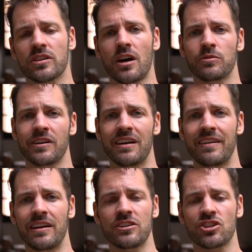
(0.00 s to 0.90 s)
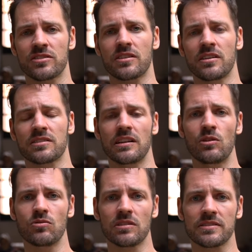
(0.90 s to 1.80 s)
in Cabo de la Vela, just ask the
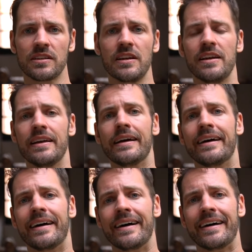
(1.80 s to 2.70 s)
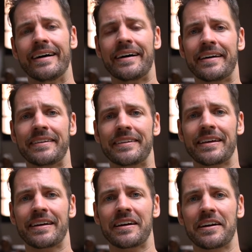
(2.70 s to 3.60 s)
locals. And
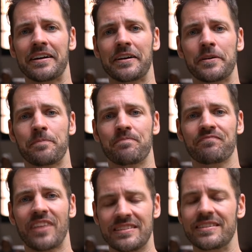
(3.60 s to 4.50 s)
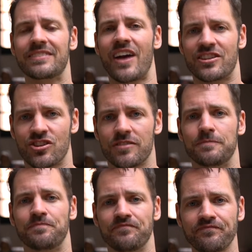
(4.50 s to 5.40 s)
it's an adventure.
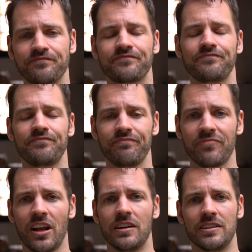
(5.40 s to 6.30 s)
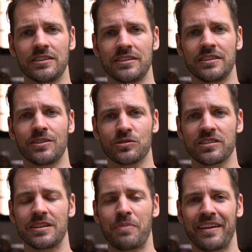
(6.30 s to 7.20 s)

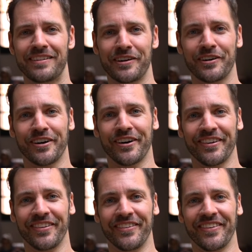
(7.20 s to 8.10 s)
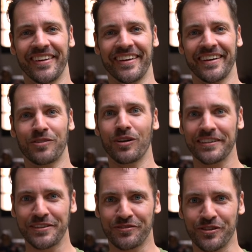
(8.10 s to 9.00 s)
Also depending on the
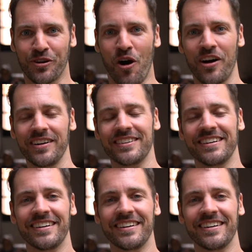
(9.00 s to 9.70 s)
quality of your car,